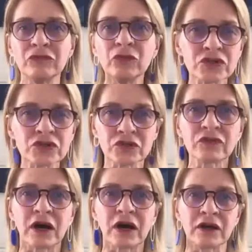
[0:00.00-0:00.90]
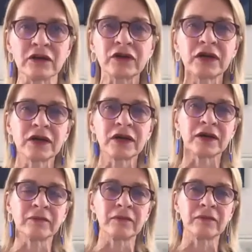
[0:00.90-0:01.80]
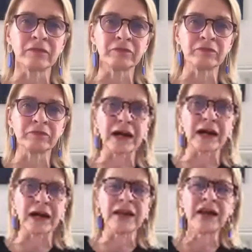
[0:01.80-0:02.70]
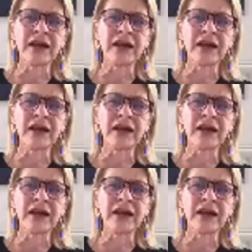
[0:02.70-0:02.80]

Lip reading: walks of life. And